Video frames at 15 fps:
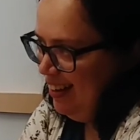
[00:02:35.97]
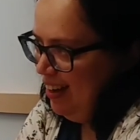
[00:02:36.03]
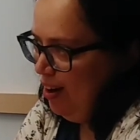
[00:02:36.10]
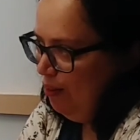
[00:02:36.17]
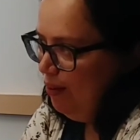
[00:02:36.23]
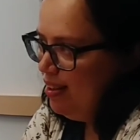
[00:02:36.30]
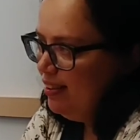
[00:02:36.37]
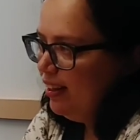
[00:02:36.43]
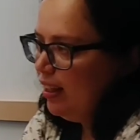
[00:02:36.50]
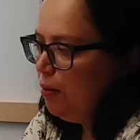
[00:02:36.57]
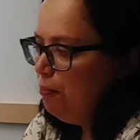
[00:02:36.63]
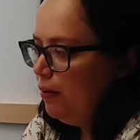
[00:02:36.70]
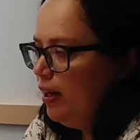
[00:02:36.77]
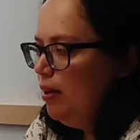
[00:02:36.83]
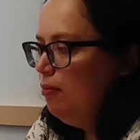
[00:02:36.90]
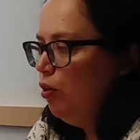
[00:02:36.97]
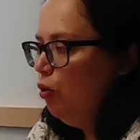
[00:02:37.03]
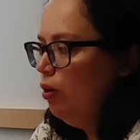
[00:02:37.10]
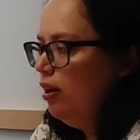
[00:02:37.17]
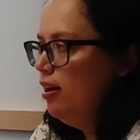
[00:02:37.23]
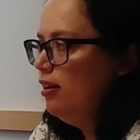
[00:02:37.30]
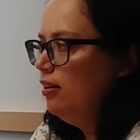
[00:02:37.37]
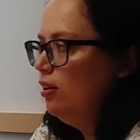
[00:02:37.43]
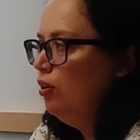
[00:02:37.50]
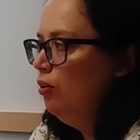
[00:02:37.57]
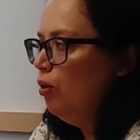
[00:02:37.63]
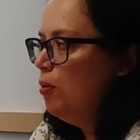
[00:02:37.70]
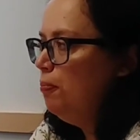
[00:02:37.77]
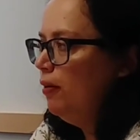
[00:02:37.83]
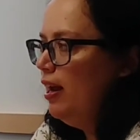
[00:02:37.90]
when the Supreme Court
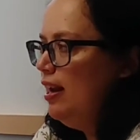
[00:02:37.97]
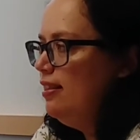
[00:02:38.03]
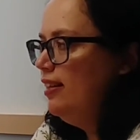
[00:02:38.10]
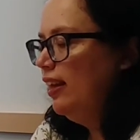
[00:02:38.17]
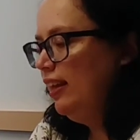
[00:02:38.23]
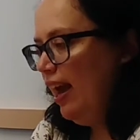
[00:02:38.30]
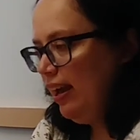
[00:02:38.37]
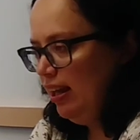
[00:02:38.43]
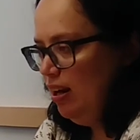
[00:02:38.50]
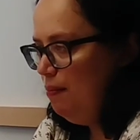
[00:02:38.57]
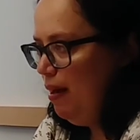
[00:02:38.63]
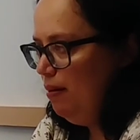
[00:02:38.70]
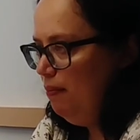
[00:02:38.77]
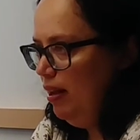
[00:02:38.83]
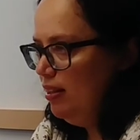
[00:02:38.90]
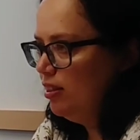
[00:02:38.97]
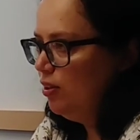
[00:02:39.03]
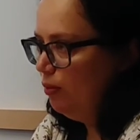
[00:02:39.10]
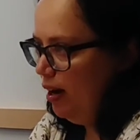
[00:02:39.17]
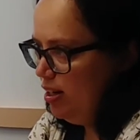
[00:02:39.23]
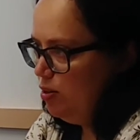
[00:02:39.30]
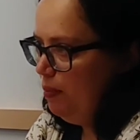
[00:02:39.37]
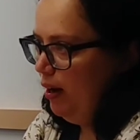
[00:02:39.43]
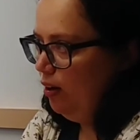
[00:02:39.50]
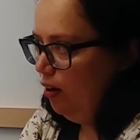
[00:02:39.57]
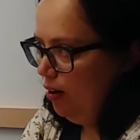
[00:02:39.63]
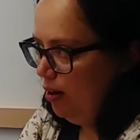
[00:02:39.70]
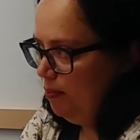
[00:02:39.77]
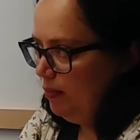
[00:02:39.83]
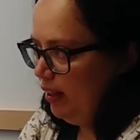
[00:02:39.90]
incorporated the Second Amendment, the right to bear
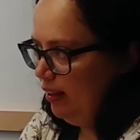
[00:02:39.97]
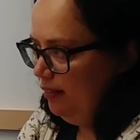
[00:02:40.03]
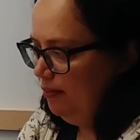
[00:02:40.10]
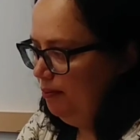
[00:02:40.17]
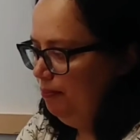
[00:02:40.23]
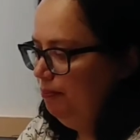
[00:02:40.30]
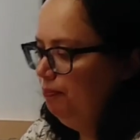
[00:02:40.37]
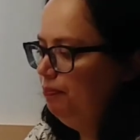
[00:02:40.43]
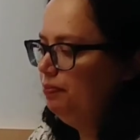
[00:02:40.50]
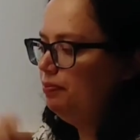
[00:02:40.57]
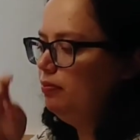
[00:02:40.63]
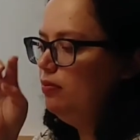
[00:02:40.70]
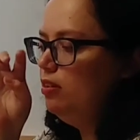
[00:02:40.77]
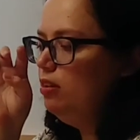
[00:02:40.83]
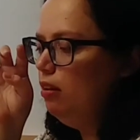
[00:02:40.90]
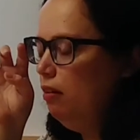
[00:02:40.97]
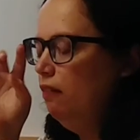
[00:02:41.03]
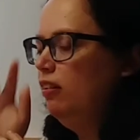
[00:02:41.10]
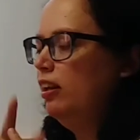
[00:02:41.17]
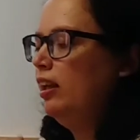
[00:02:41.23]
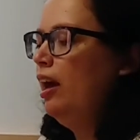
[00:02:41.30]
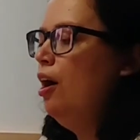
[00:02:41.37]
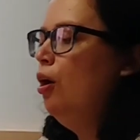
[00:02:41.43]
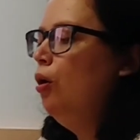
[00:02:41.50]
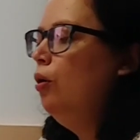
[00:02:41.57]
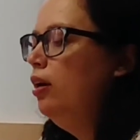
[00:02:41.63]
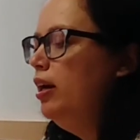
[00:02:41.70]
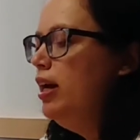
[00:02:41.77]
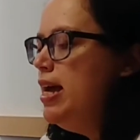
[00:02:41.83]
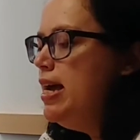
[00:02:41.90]
arms.
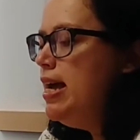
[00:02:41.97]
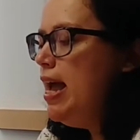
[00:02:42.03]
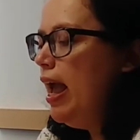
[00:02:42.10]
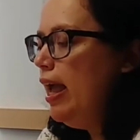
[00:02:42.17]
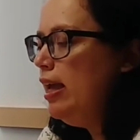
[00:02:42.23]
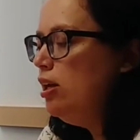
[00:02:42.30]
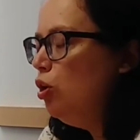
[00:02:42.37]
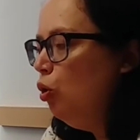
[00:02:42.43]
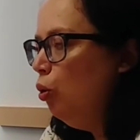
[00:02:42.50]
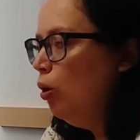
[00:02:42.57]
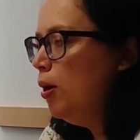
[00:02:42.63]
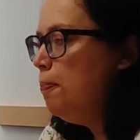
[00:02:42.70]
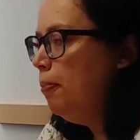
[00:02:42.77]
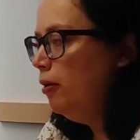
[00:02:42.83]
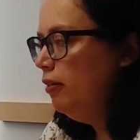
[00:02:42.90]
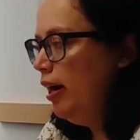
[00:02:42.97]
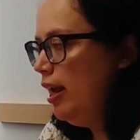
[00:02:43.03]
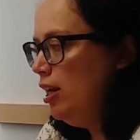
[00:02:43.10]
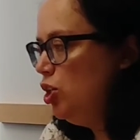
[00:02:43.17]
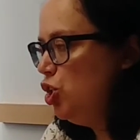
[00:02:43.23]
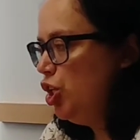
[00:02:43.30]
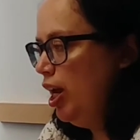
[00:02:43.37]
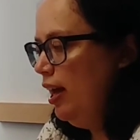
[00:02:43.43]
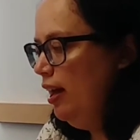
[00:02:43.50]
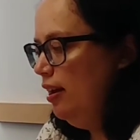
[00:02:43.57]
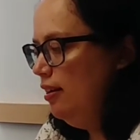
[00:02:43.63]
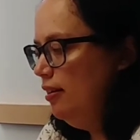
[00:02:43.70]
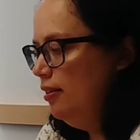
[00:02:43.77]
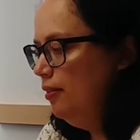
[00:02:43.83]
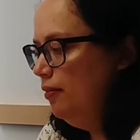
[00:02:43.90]
So,
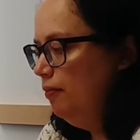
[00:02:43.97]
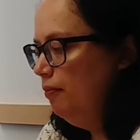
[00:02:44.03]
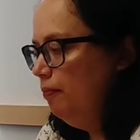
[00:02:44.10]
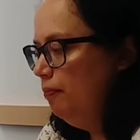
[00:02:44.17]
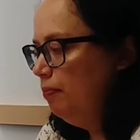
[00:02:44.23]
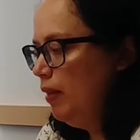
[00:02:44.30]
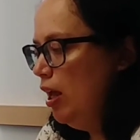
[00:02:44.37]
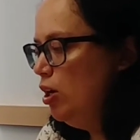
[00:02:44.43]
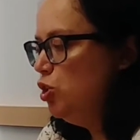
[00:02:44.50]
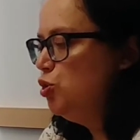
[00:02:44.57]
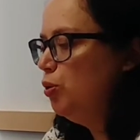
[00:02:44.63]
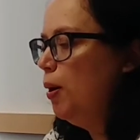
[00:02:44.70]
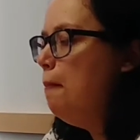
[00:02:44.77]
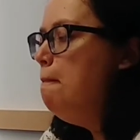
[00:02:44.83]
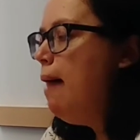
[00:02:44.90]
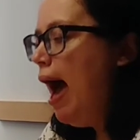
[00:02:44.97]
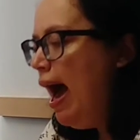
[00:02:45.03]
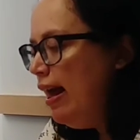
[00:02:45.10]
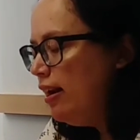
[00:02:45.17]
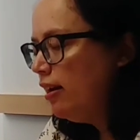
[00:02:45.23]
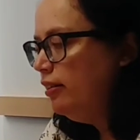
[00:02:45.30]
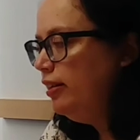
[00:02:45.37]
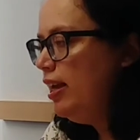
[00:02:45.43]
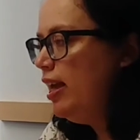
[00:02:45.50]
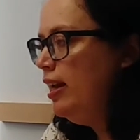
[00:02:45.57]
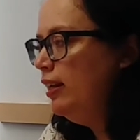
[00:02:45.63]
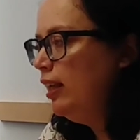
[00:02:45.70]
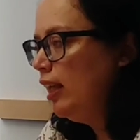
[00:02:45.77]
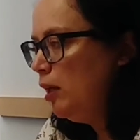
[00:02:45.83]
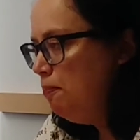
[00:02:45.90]
incorporation dramatically
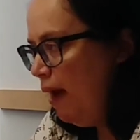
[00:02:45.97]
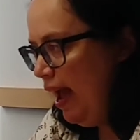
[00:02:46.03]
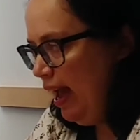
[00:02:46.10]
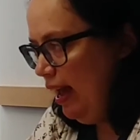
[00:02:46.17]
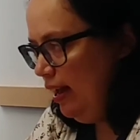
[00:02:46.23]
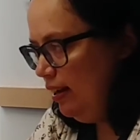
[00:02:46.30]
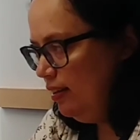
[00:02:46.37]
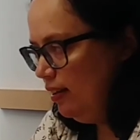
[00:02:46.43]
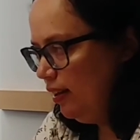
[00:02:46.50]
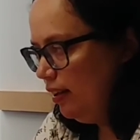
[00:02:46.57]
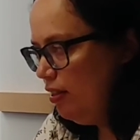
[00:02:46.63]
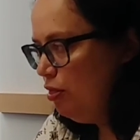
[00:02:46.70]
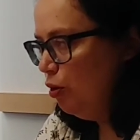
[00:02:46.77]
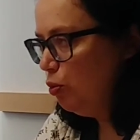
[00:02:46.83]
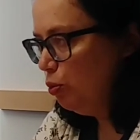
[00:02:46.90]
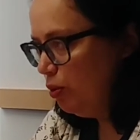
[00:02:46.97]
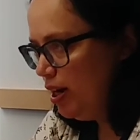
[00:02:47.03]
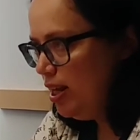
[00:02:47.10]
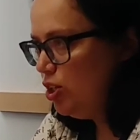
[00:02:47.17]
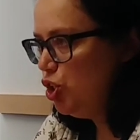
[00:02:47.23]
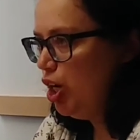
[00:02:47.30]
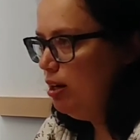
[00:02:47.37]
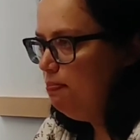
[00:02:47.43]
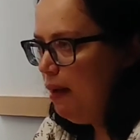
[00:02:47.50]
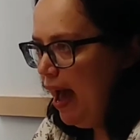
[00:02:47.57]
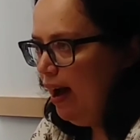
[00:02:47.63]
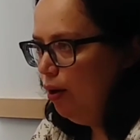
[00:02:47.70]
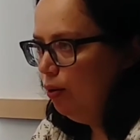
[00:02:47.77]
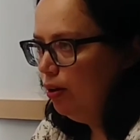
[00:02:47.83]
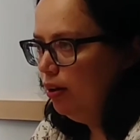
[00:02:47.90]
expands the reach and
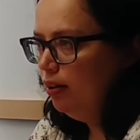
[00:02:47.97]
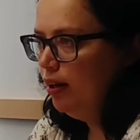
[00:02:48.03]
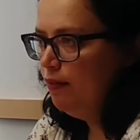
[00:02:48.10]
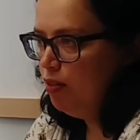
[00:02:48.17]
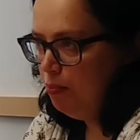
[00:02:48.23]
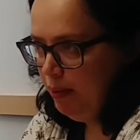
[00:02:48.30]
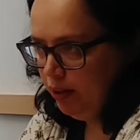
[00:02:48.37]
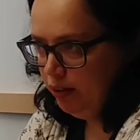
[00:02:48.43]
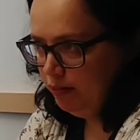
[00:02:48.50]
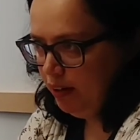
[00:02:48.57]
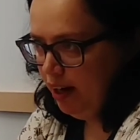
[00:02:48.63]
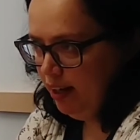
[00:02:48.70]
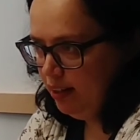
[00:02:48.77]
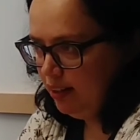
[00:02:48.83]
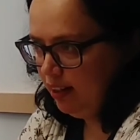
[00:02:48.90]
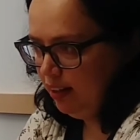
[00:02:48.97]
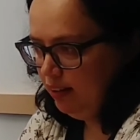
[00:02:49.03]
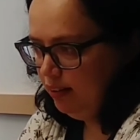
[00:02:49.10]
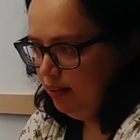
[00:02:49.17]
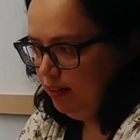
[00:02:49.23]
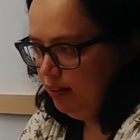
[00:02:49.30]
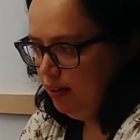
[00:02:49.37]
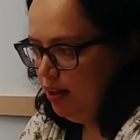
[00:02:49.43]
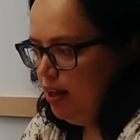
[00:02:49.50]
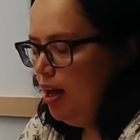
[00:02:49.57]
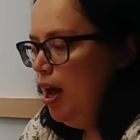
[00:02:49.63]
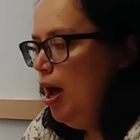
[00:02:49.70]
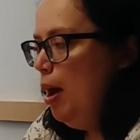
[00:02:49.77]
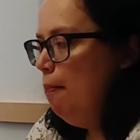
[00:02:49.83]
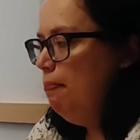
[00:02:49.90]
power of the Bill of Rights.
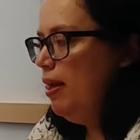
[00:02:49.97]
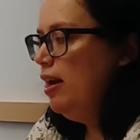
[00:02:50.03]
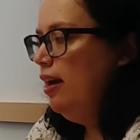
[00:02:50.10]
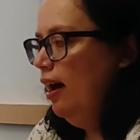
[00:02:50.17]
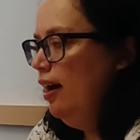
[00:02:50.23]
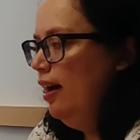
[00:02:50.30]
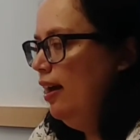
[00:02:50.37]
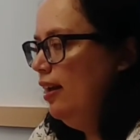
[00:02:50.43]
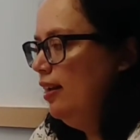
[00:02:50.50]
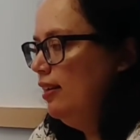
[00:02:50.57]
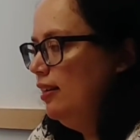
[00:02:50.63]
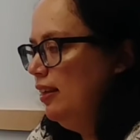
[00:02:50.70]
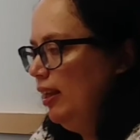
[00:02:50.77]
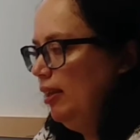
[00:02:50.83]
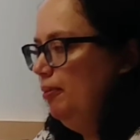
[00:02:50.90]
Because